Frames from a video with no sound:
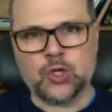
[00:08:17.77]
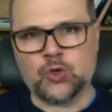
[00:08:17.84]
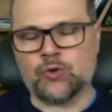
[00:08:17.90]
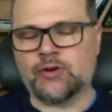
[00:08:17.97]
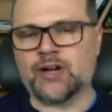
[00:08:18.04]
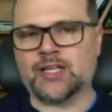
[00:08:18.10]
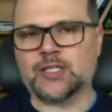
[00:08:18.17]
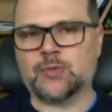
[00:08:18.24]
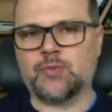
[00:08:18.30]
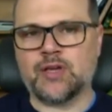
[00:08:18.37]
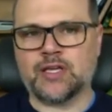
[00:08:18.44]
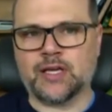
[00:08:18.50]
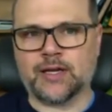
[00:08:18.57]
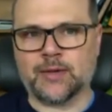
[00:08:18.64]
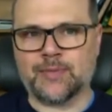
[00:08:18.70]
You're not
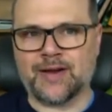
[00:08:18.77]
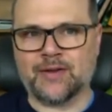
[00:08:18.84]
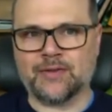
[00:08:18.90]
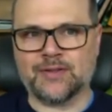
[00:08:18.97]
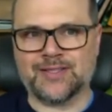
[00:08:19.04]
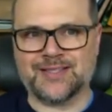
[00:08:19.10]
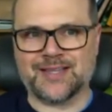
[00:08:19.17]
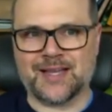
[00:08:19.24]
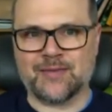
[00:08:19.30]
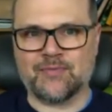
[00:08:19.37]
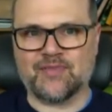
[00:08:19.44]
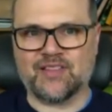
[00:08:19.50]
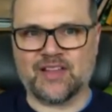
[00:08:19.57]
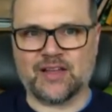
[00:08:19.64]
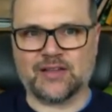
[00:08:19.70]
speaking about the same
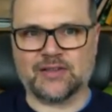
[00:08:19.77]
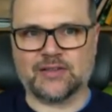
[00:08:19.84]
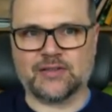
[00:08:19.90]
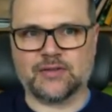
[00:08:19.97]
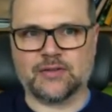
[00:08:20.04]
things.